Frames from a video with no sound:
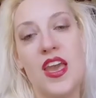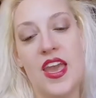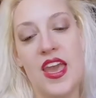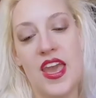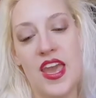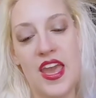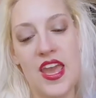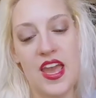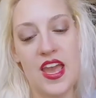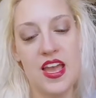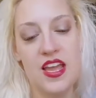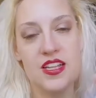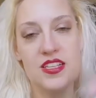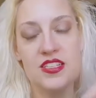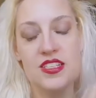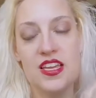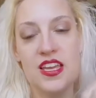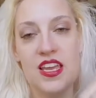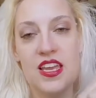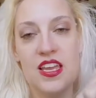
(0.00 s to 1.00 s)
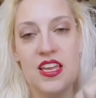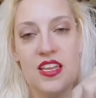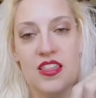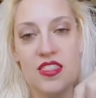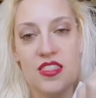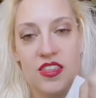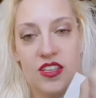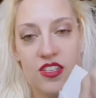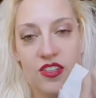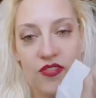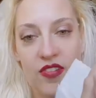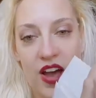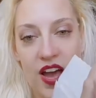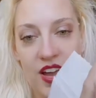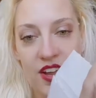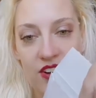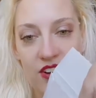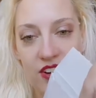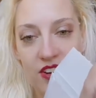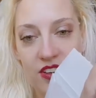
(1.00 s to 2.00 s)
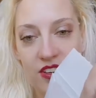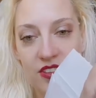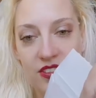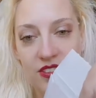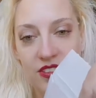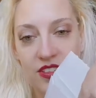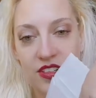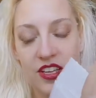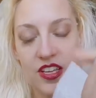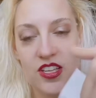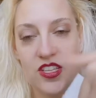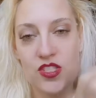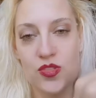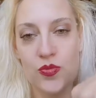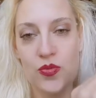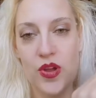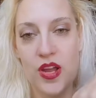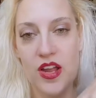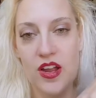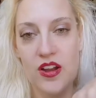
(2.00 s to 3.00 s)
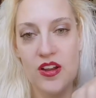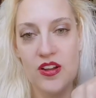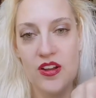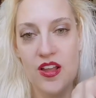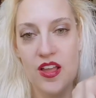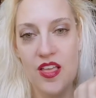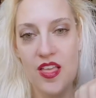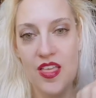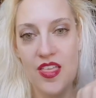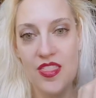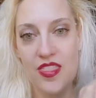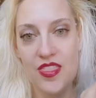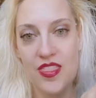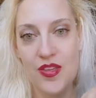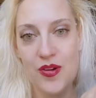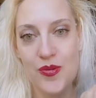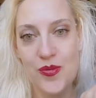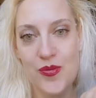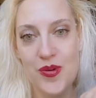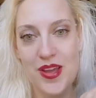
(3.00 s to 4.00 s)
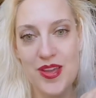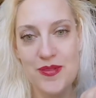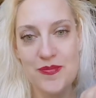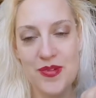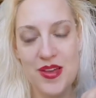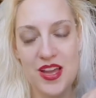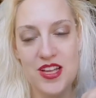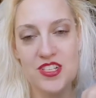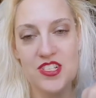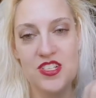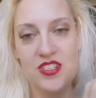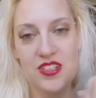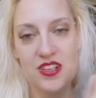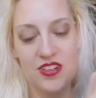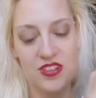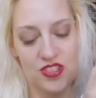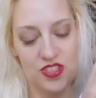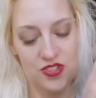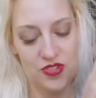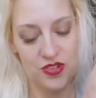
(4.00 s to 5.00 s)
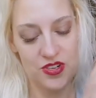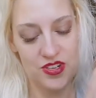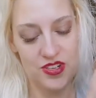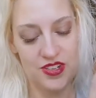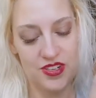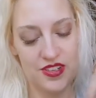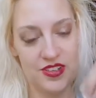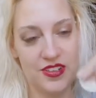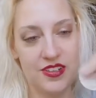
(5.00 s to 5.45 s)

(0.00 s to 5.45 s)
And in the divider is where the white patches are stored.